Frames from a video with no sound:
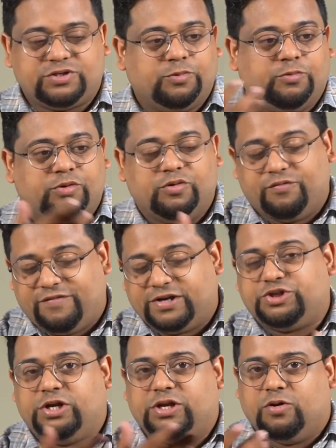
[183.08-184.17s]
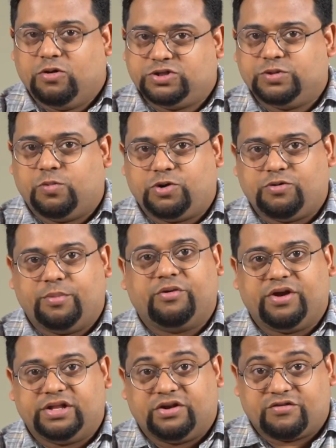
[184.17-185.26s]
you would eventually also want to
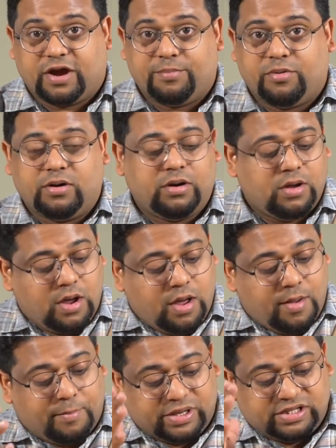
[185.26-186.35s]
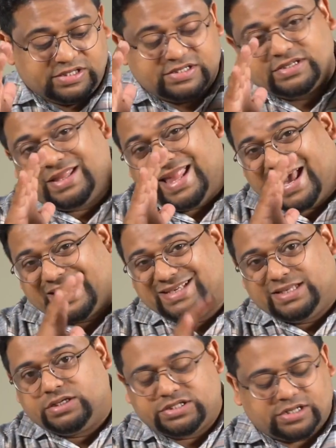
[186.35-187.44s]
upgrade the tripod, but this is an
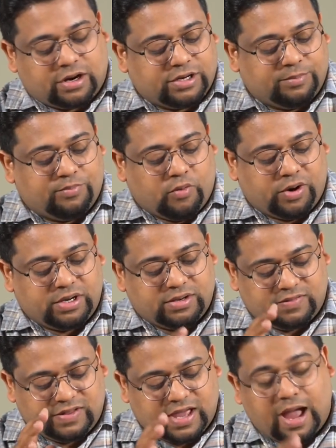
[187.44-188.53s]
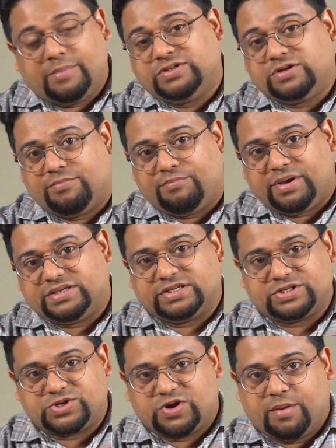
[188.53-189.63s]
excellent starting point, the Amazon
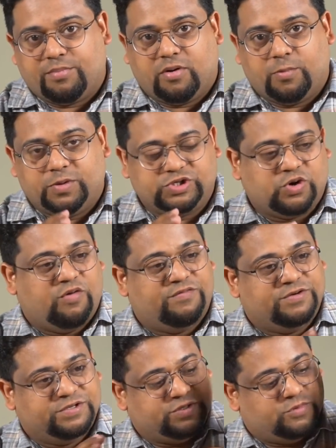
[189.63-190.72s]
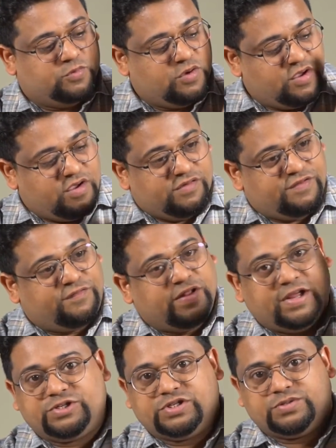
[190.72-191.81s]
Basics tripod, which offers you
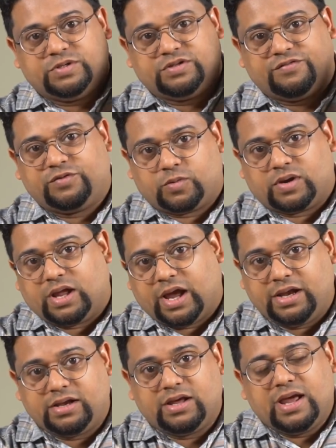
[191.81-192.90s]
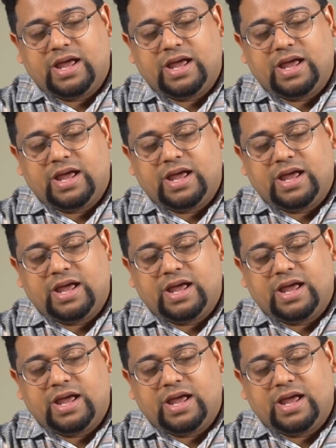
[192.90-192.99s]
50 inches worth of total height